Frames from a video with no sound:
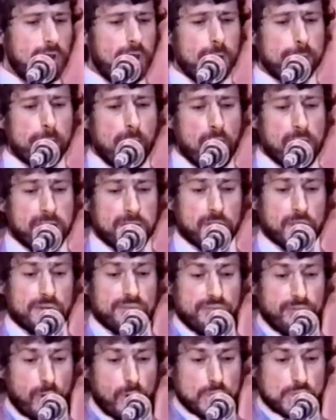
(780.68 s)
upon a
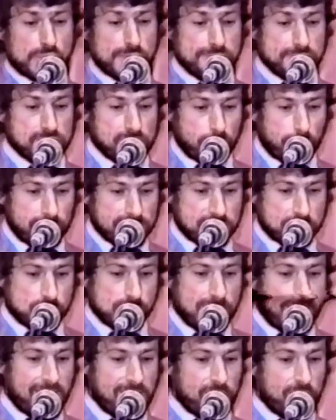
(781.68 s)
conversion to
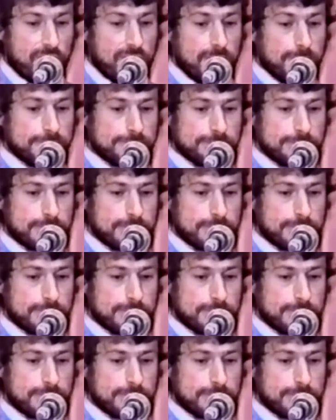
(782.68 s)
Christianity.